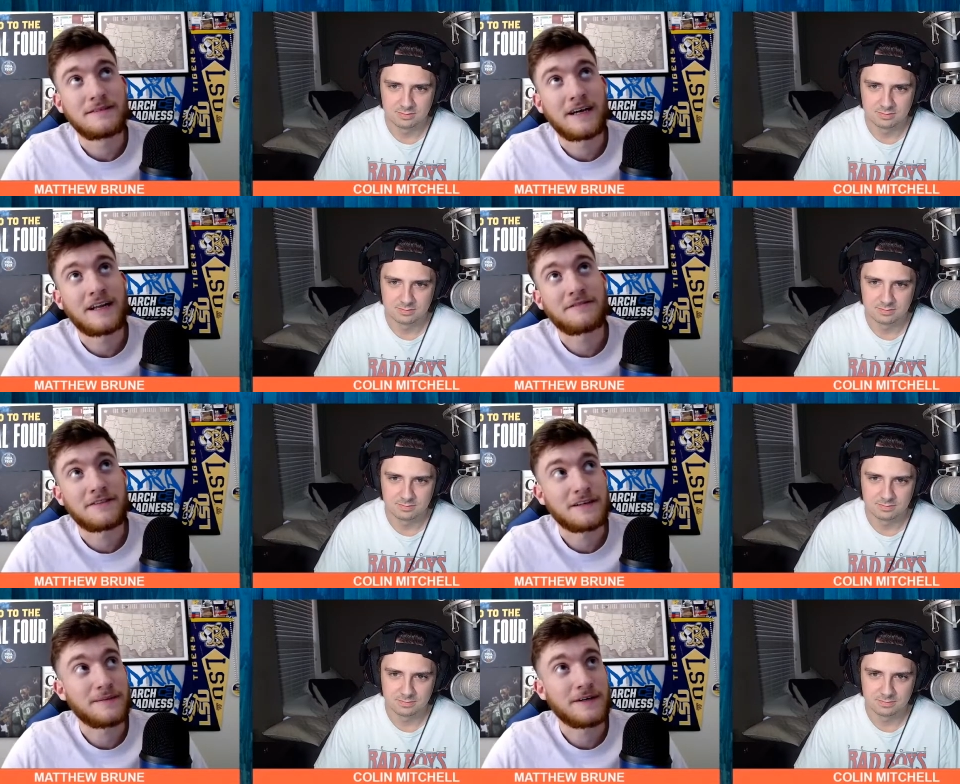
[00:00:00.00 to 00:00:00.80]
Speaker 1: yeah, I'd have to
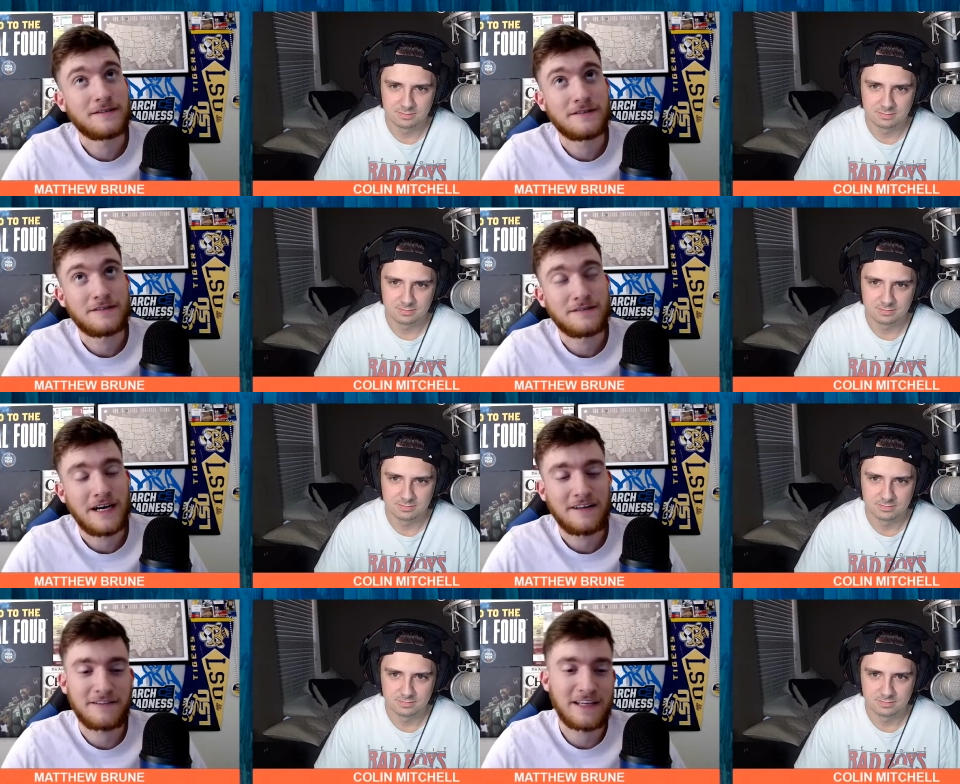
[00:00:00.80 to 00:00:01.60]
think about
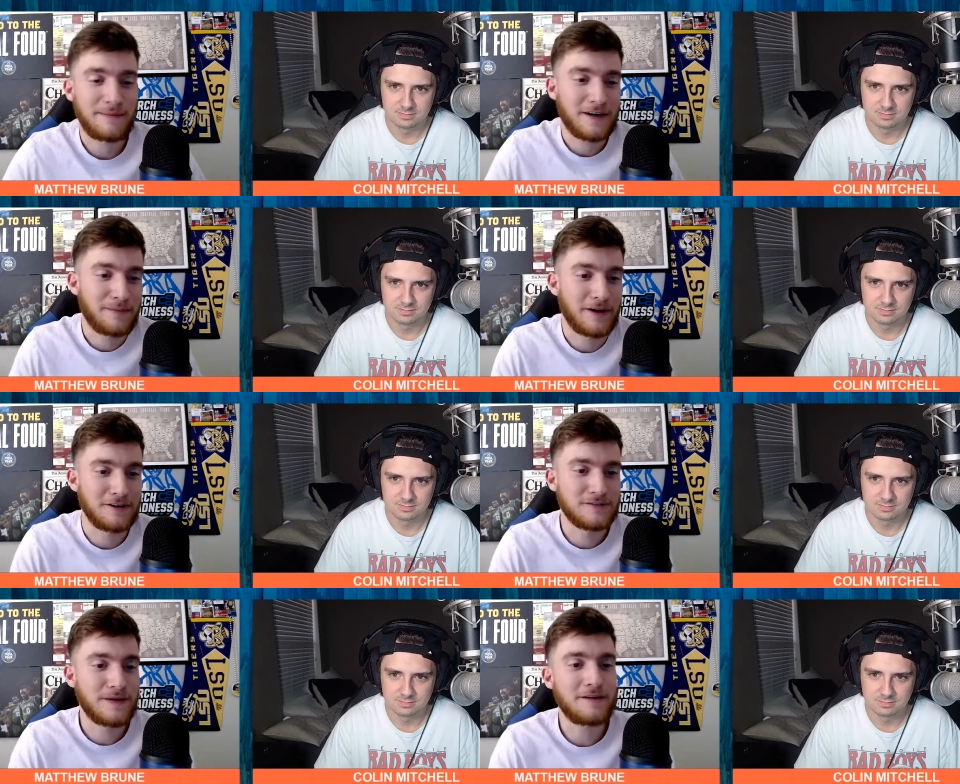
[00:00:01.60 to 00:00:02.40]
I don't think about comparing
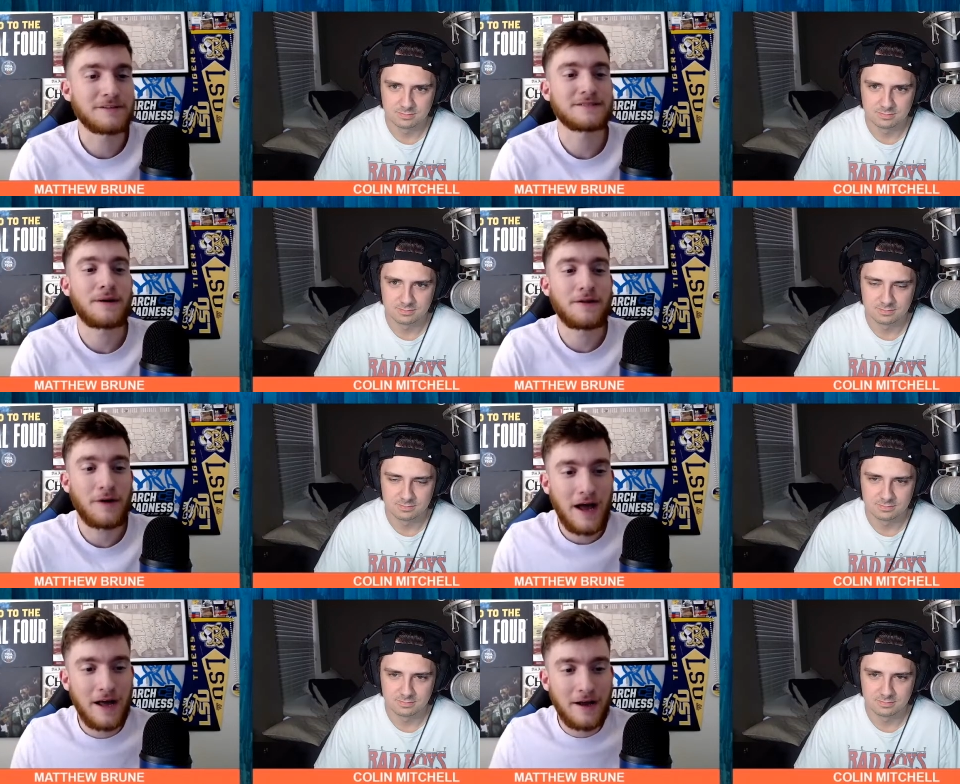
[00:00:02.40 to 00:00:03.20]
those, but anyways, uh,
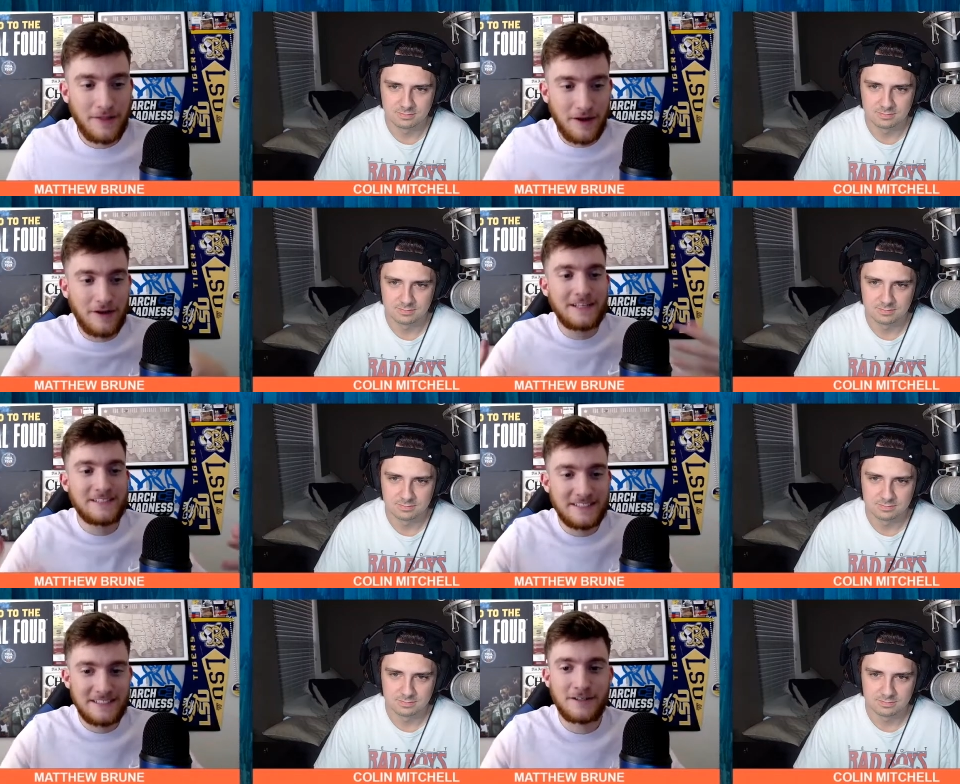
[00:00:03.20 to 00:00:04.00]
uh, there
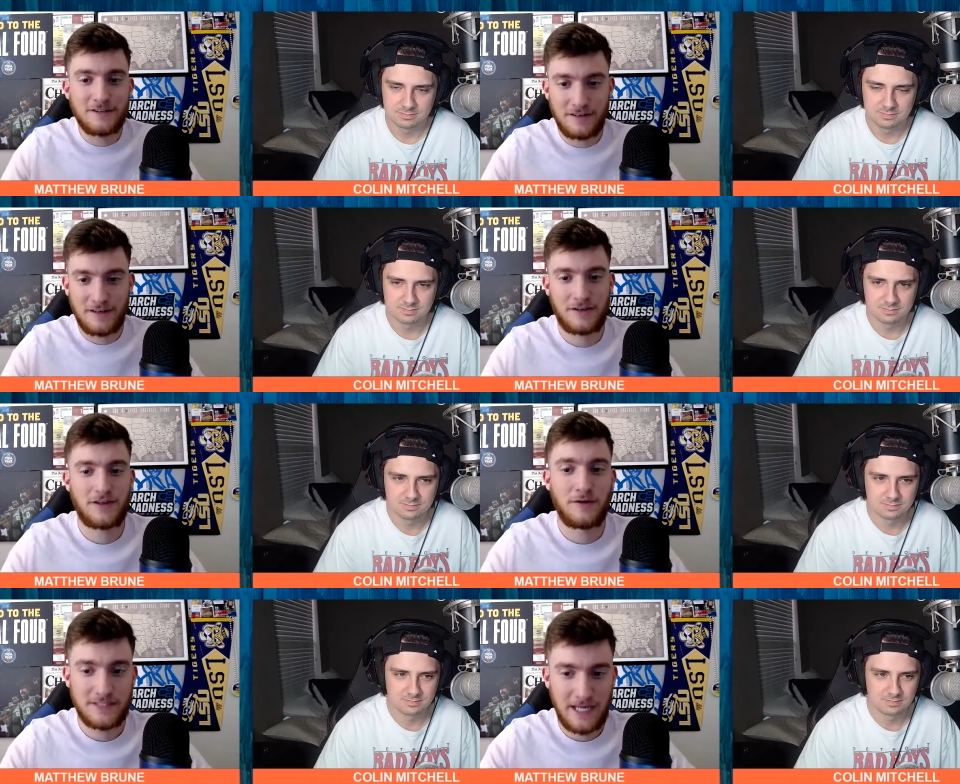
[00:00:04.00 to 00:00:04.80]
is still a, uh, you
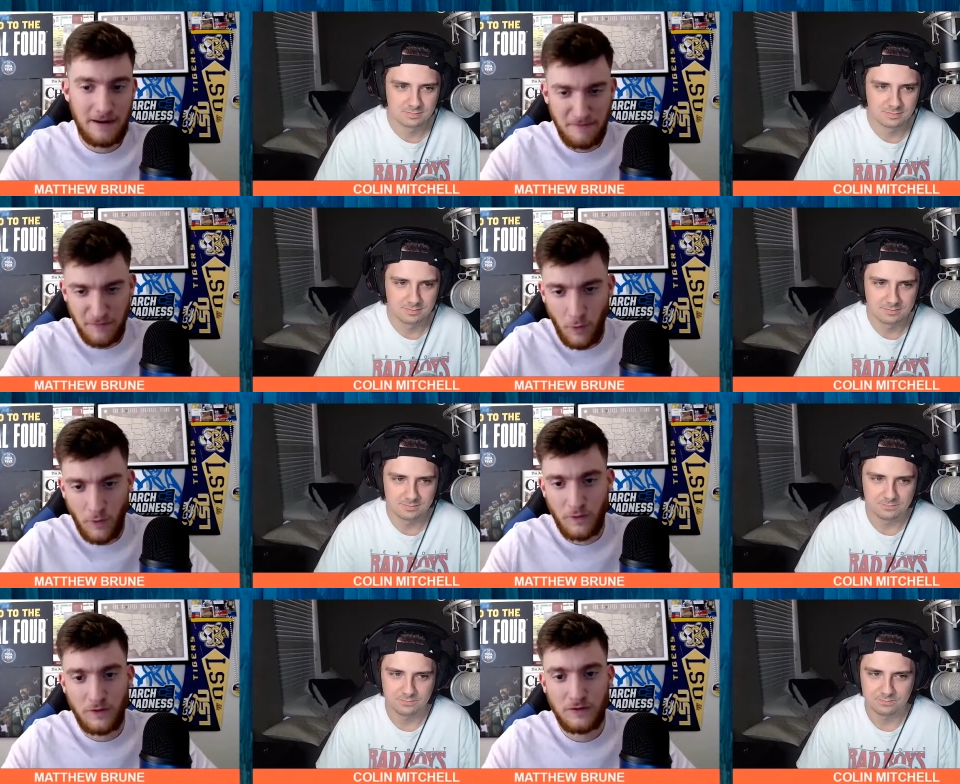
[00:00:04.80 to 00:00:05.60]
know a top
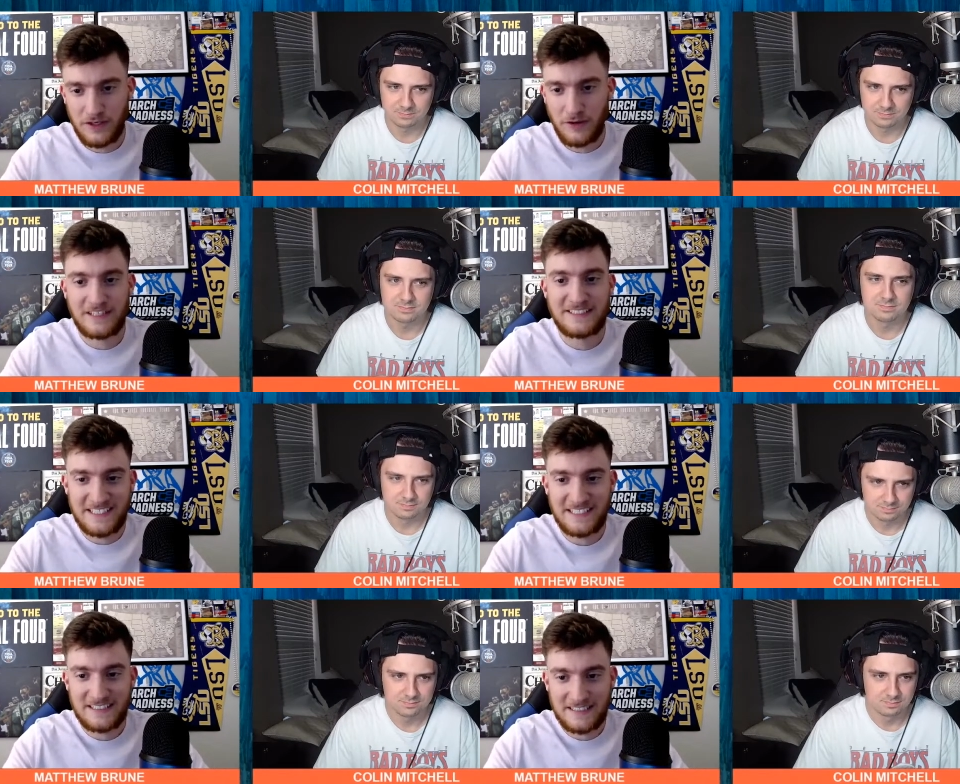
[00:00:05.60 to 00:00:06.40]
four, you know
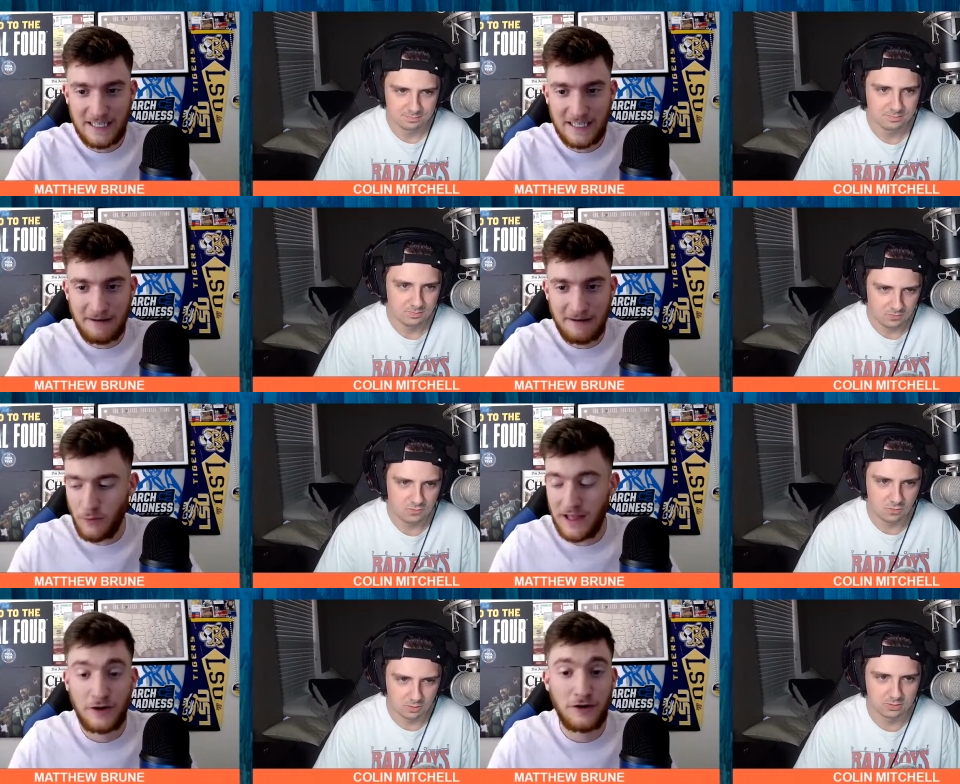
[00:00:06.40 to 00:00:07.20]
consensus top
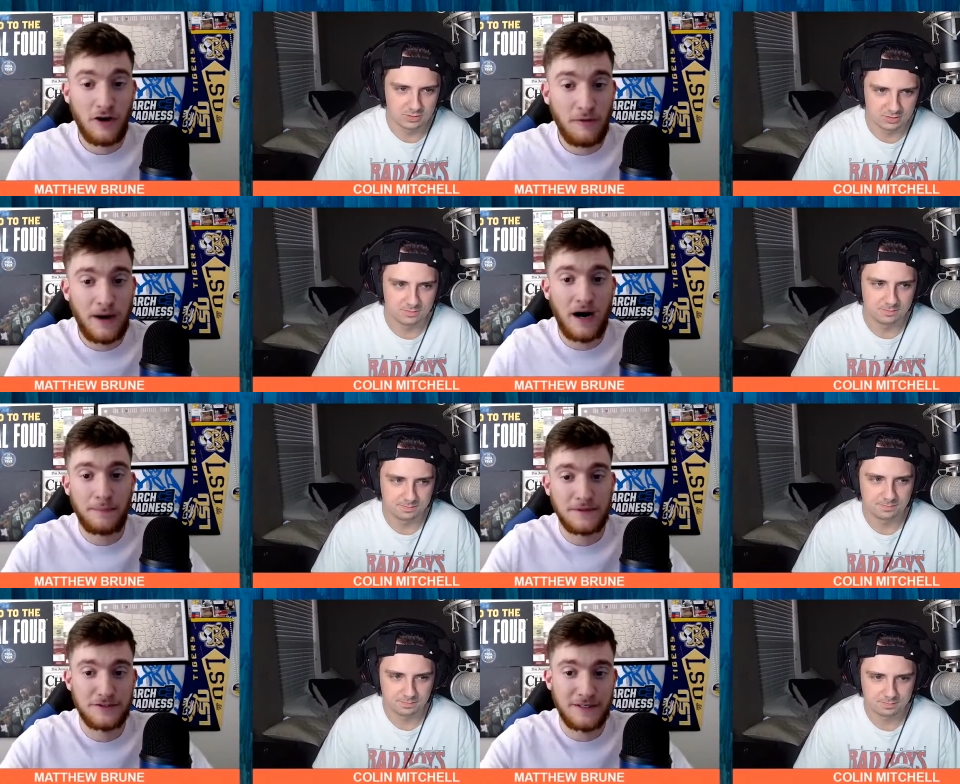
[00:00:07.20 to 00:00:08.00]
four that could all
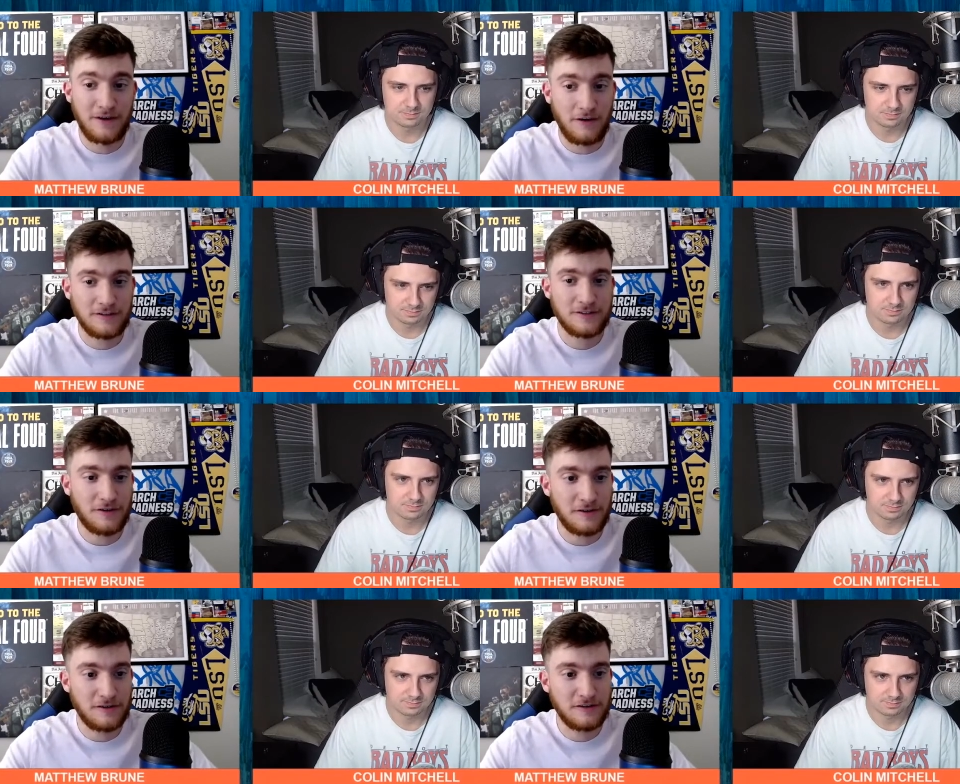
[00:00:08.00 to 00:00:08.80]
pop into be all
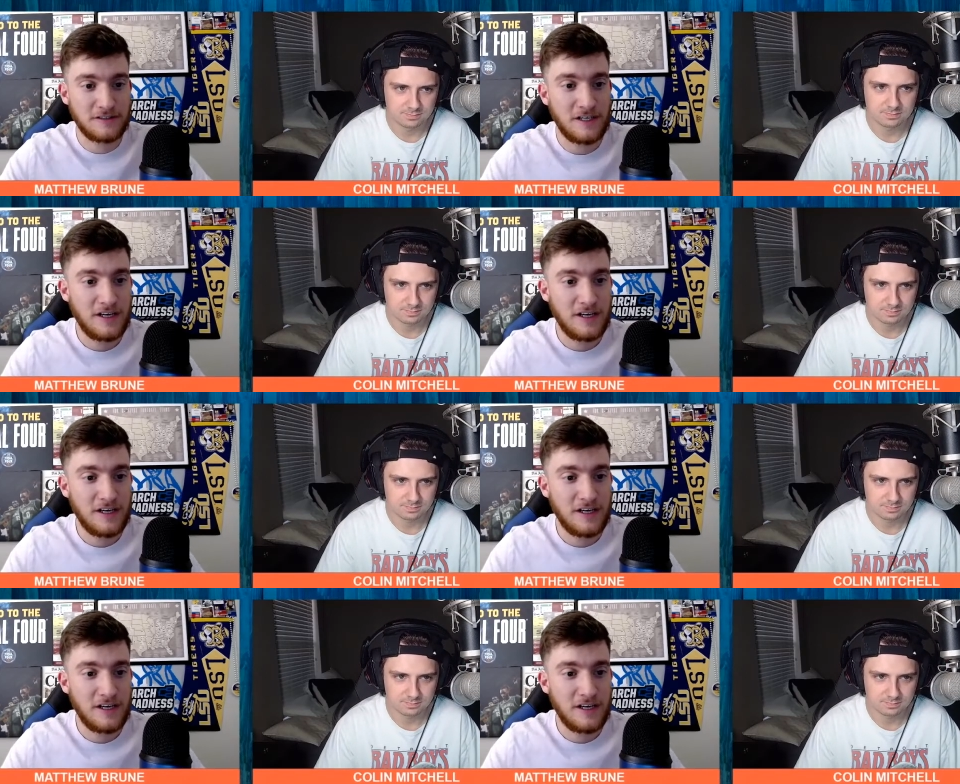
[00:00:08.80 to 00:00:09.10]
stars,